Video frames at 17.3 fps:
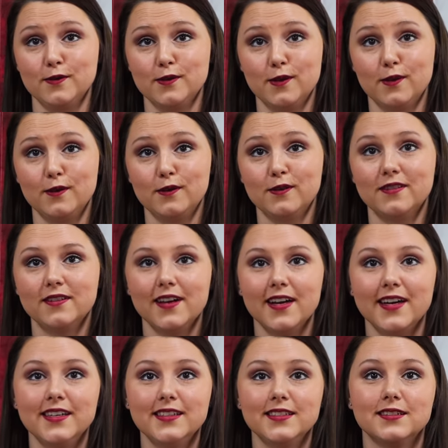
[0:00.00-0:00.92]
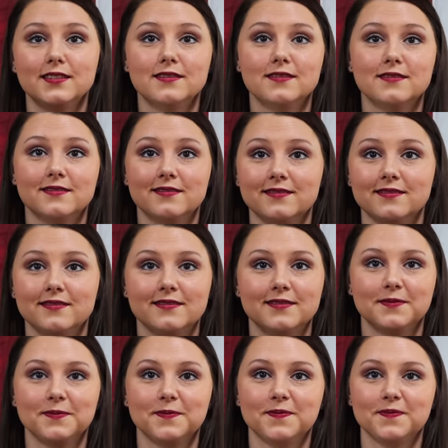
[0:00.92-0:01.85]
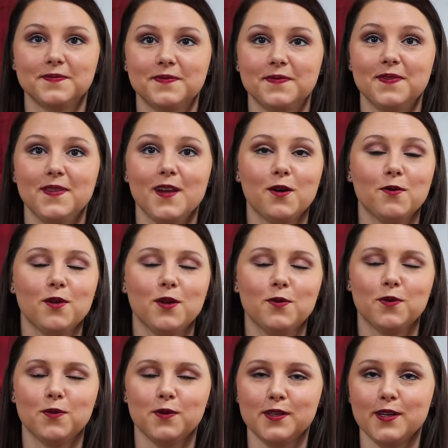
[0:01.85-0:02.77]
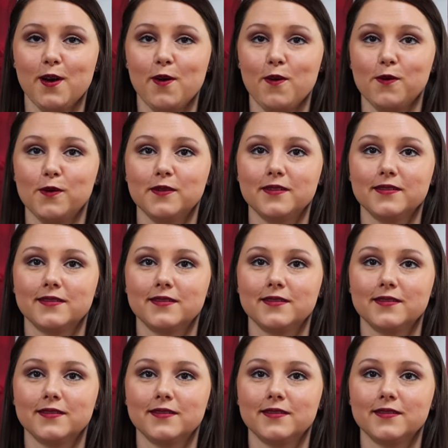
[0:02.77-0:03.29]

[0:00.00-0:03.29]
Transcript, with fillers: so he's not really wanting to talk.